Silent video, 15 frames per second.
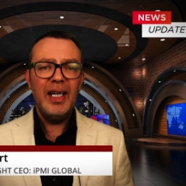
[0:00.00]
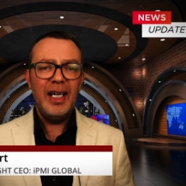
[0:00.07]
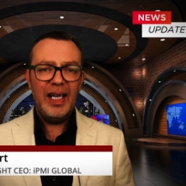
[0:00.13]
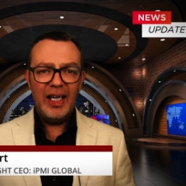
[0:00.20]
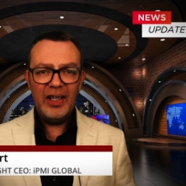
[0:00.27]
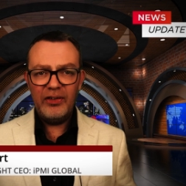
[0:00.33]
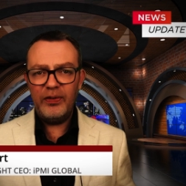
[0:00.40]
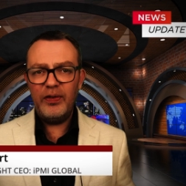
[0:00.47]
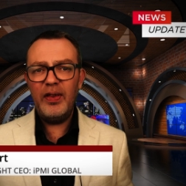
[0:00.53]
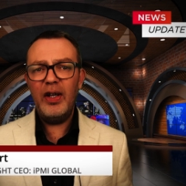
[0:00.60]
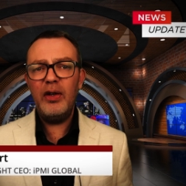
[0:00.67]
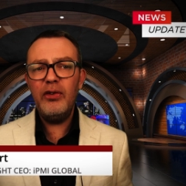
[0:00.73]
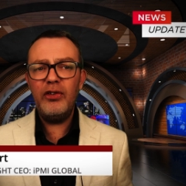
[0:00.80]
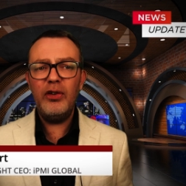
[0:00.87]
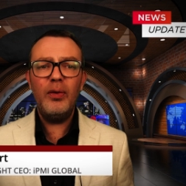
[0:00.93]
is for
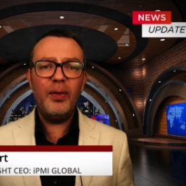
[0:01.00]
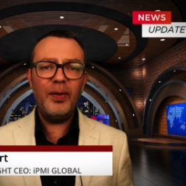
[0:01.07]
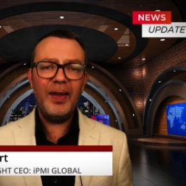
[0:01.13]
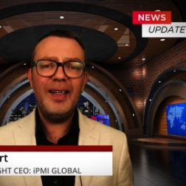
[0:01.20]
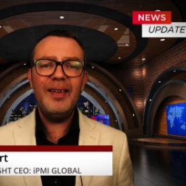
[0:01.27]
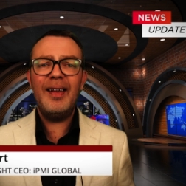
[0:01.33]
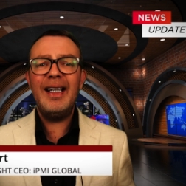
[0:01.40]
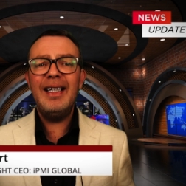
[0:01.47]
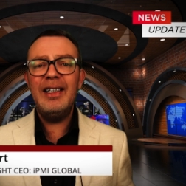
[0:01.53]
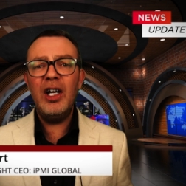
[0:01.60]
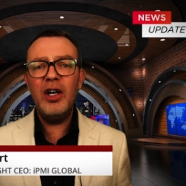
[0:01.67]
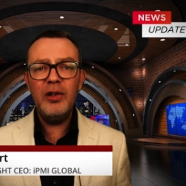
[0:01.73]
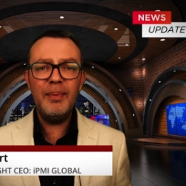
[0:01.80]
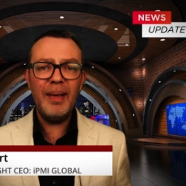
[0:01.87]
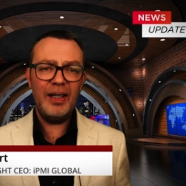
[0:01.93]
those who think they
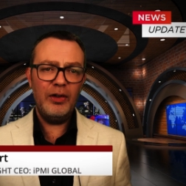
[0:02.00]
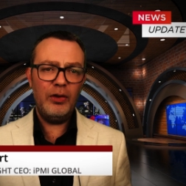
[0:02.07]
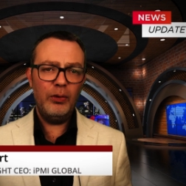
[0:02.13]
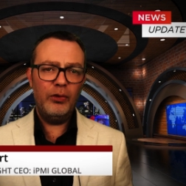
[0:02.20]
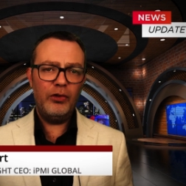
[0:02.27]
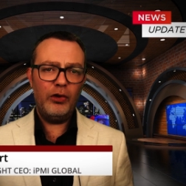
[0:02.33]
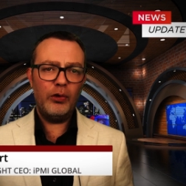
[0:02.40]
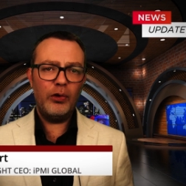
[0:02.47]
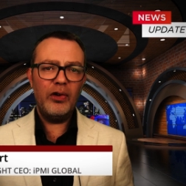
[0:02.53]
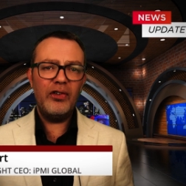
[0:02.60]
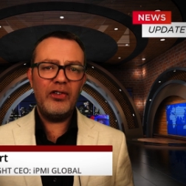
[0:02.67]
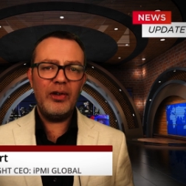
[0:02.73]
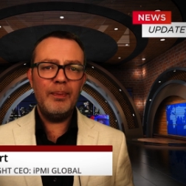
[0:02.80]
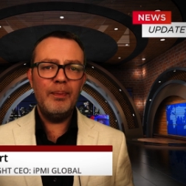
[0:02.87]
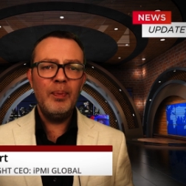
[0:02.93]
know medical
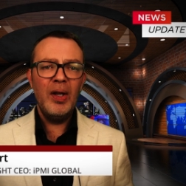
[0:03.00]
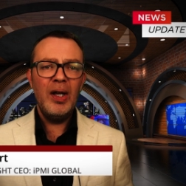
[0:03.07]
tourism